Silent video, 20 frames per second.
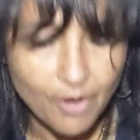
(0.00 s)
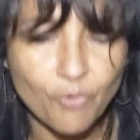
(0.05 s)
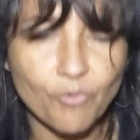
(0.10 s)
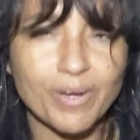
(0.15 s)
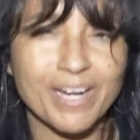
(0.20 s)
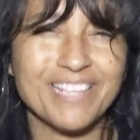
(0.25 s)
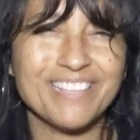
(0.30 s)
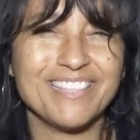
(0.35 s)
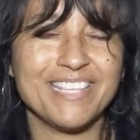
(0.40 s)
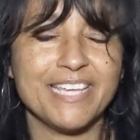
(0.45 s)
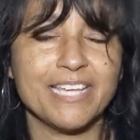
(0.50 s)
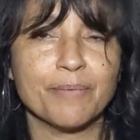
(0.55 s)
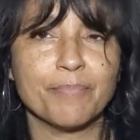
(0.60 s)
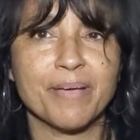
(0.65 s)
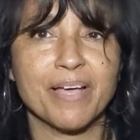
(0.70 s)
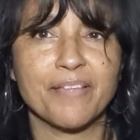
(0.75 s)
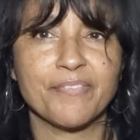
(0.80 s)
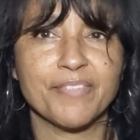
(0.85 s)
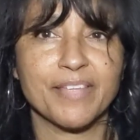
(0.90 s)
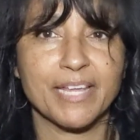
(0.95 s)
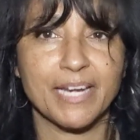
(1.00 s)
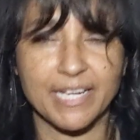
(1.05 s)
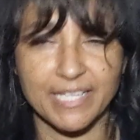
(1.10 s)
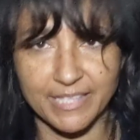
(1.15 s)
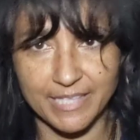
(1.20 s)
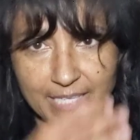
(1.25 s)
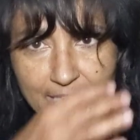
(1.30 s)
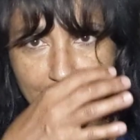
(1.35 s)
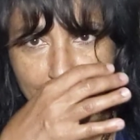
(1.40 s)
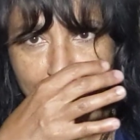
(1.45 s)
When I think about that, I
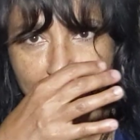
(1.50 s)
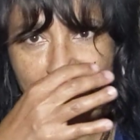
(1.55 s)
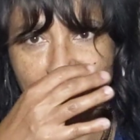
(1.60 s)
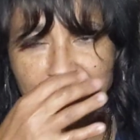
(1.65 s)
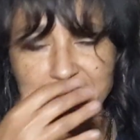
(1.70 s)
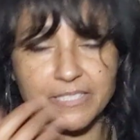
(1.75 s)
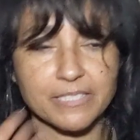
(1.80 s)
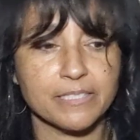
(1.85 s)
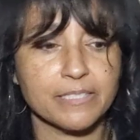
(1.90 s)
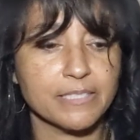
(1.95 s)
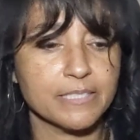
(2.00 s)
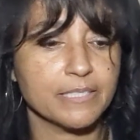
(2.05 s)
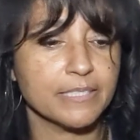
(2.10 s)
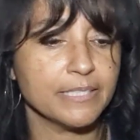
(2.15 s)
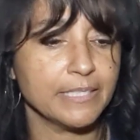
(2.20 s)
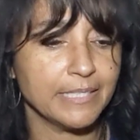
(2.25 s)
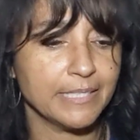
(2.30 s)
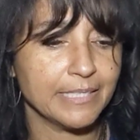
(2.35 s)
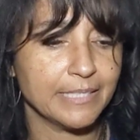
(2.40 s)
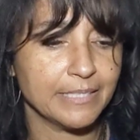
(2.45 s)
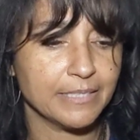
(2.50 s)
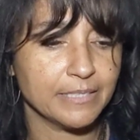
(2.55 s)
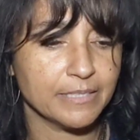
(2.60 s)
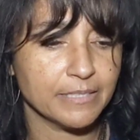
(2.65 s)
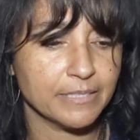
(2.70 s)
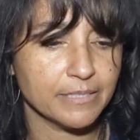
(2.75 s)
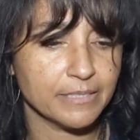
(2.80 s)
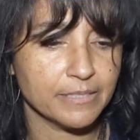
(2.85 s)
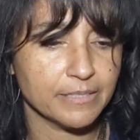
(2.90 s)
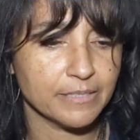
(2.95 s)
think about
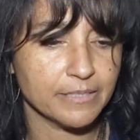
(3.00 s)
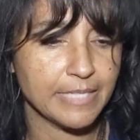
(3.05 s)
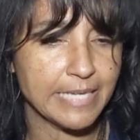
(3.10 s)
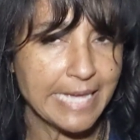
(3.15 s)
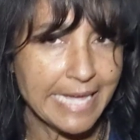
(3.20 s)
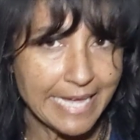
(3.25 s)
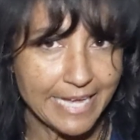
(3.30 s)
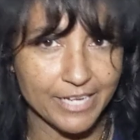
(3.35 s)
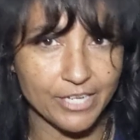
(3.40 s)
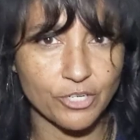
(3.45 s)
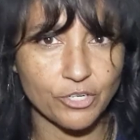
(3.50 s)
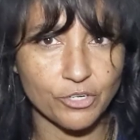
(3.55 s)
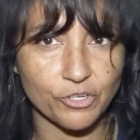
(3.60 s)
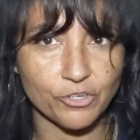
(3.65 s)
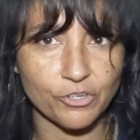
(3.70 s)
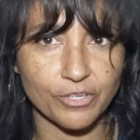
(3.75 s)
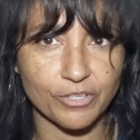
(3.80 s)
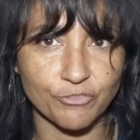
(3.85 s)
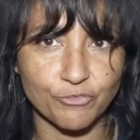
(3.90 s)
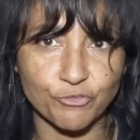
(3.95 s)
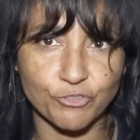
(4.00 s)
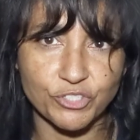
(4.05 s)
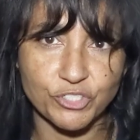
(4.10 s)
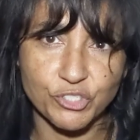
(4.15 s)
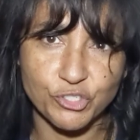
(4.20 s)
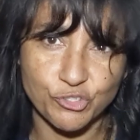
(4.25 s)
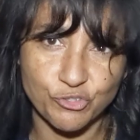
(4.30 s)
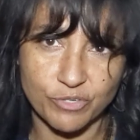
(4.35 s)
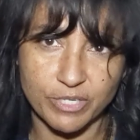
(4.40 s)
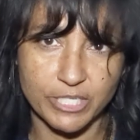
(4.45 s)
anger and
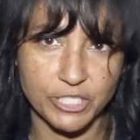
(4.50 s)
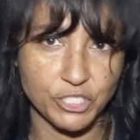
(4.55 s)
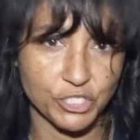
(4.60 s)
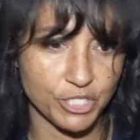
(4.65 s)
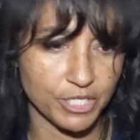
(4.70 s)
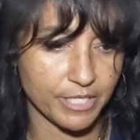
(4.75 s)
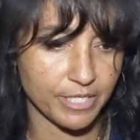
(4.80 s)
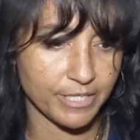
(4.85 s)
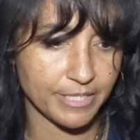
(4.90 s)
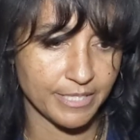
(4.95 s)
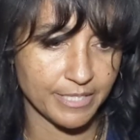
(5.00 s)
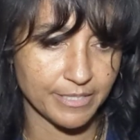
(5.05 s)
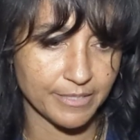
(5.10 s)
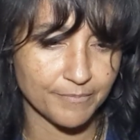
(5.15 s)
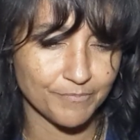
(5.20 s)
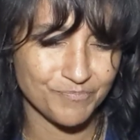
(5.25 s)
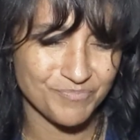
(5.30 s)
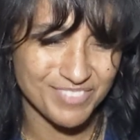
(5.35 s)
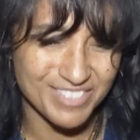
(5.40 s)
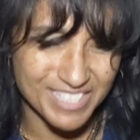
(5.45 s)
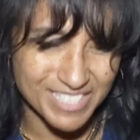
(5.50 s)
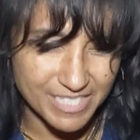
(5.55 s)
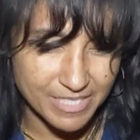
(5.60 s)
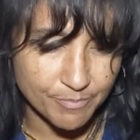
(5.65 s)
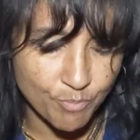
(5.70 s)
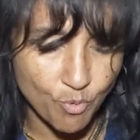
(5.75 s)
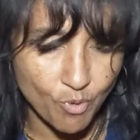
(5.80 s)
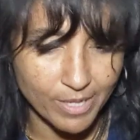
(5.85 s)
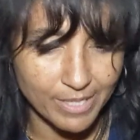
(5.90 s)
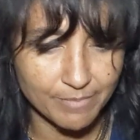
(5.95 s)
frustration and
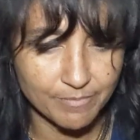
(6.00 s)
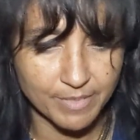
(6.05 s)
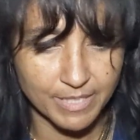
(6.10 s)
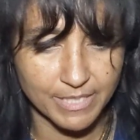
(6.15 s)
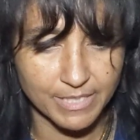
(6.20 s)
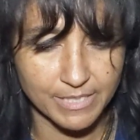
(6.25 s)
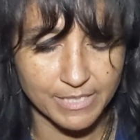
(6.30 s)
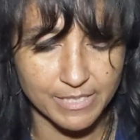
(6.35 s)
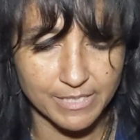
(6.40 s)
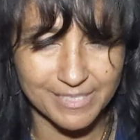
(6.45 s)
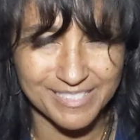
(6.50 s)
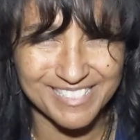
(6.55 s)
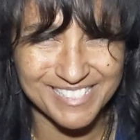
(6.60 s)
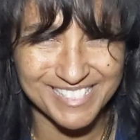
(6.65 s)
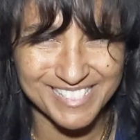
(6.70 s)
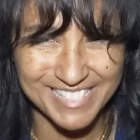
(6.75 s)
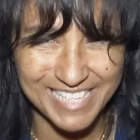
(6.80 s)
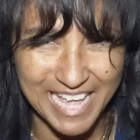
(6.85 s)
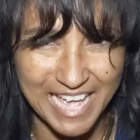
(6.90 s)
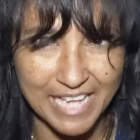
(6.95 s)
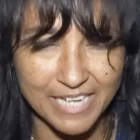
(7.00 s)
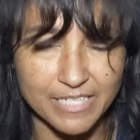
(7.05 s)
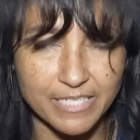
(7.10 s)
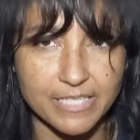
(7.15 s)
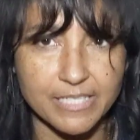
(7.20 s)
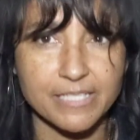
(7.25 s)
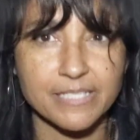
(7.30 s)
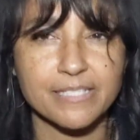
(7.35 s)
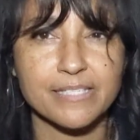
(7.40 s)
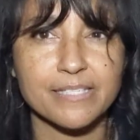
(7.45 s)
disappointment,
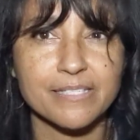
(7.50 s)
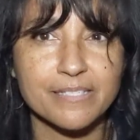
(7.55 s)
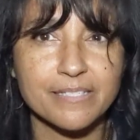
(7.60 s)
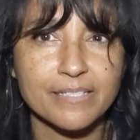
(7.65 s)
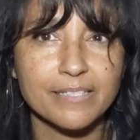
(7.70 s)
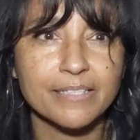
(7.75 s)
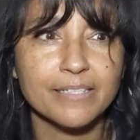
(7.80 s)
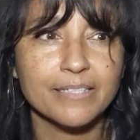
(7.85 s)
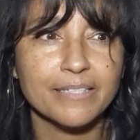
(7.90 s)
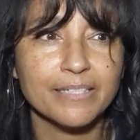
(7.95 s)
sadness,